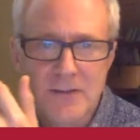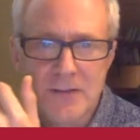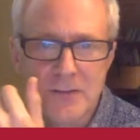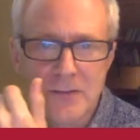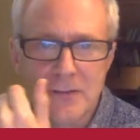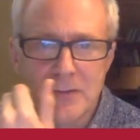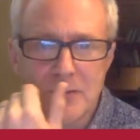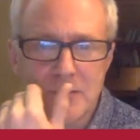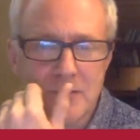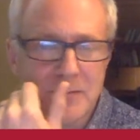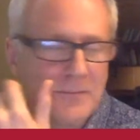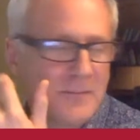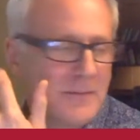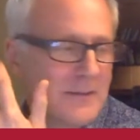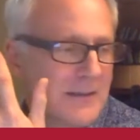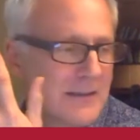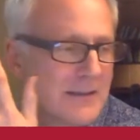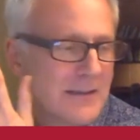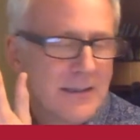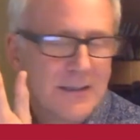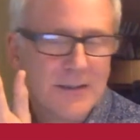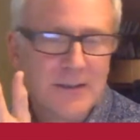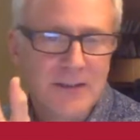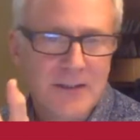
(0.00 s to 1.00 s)
to
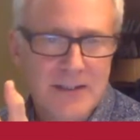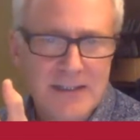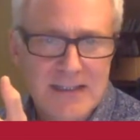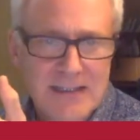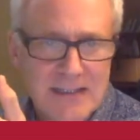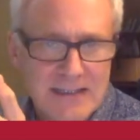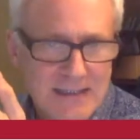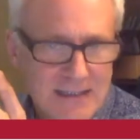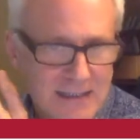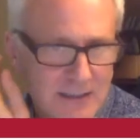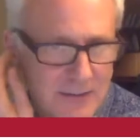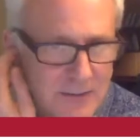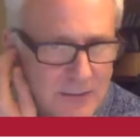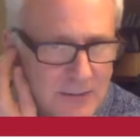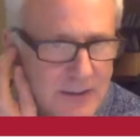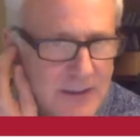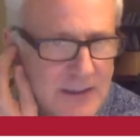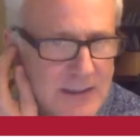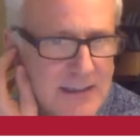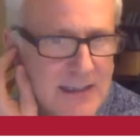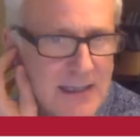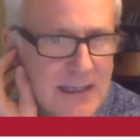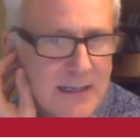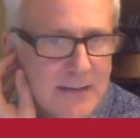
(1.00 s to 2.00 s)
another city or
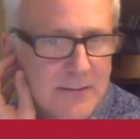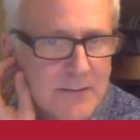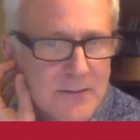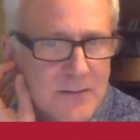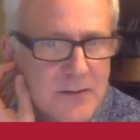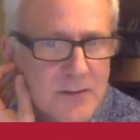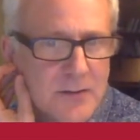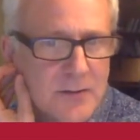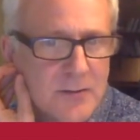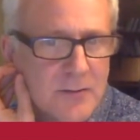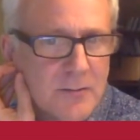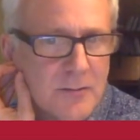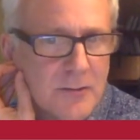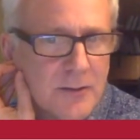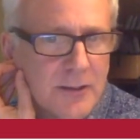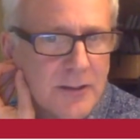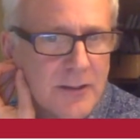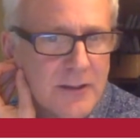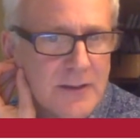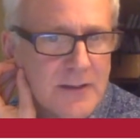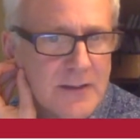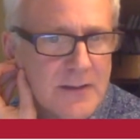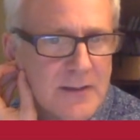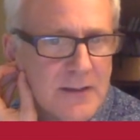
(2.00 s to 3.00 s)
another town to look
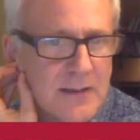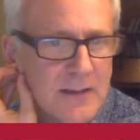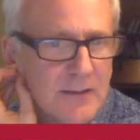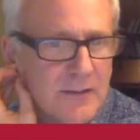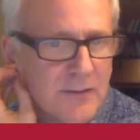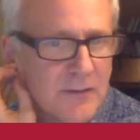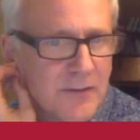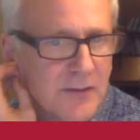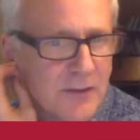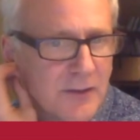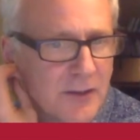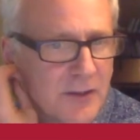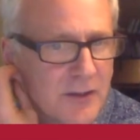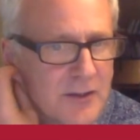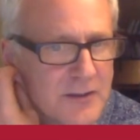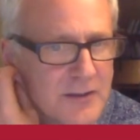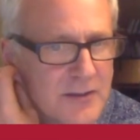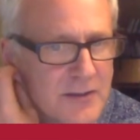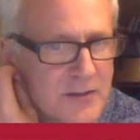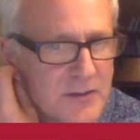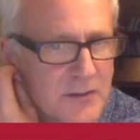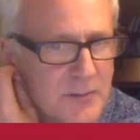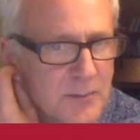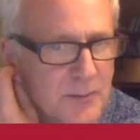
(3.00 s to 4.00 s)
at significant
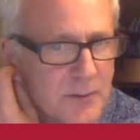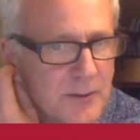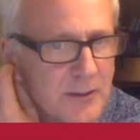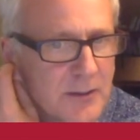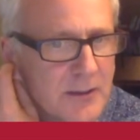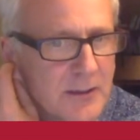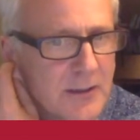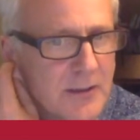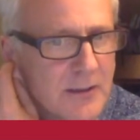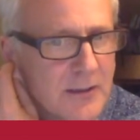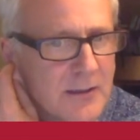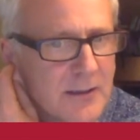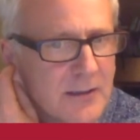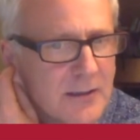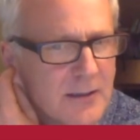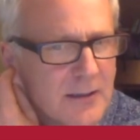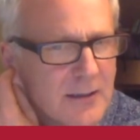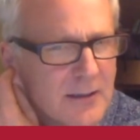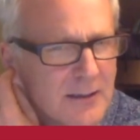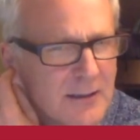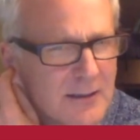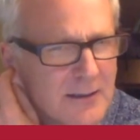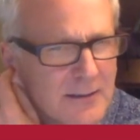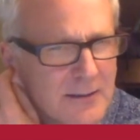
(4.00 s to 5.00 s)
architecture. But
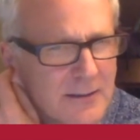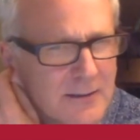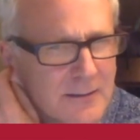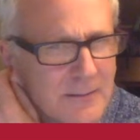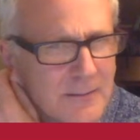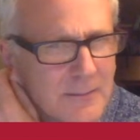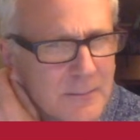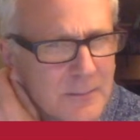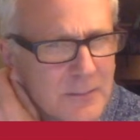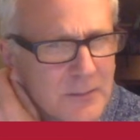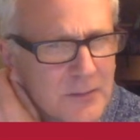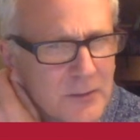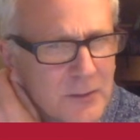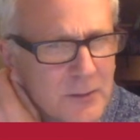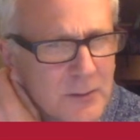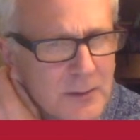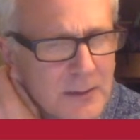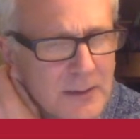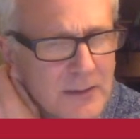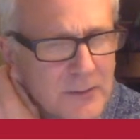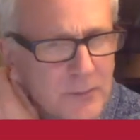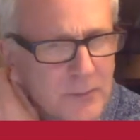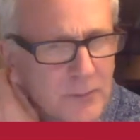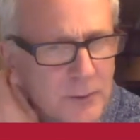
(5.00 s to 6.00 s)
I'm assuming
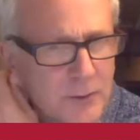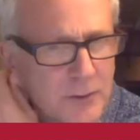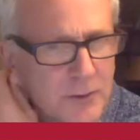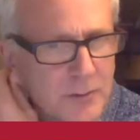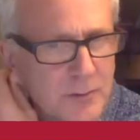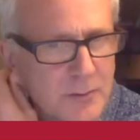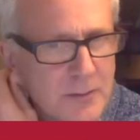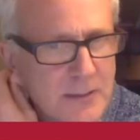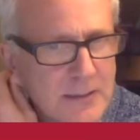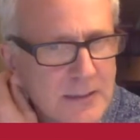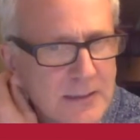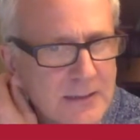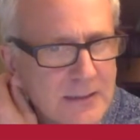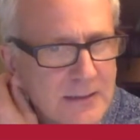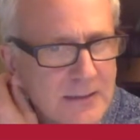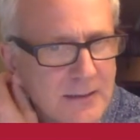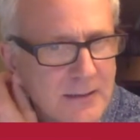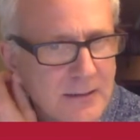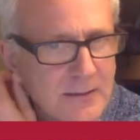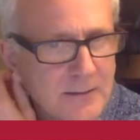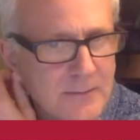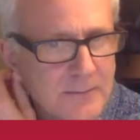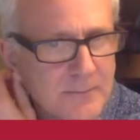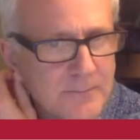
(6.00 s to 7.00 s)
that's what you mean.
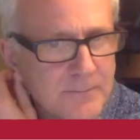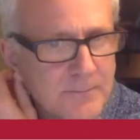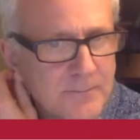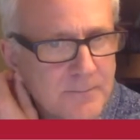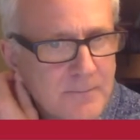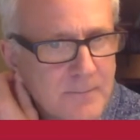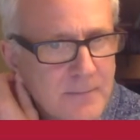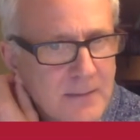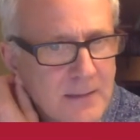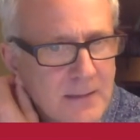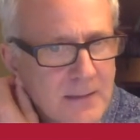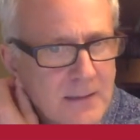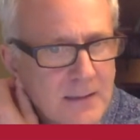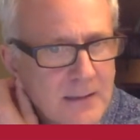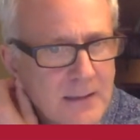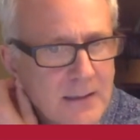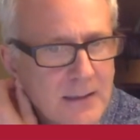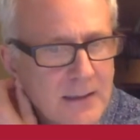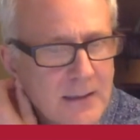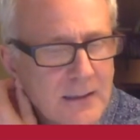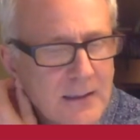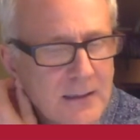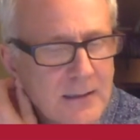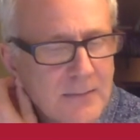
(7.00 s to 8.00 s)

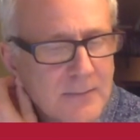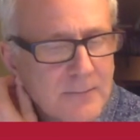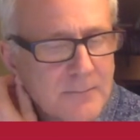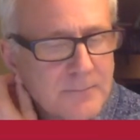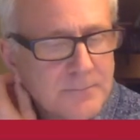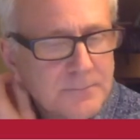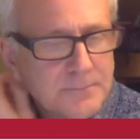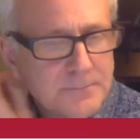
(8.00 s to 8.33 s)
I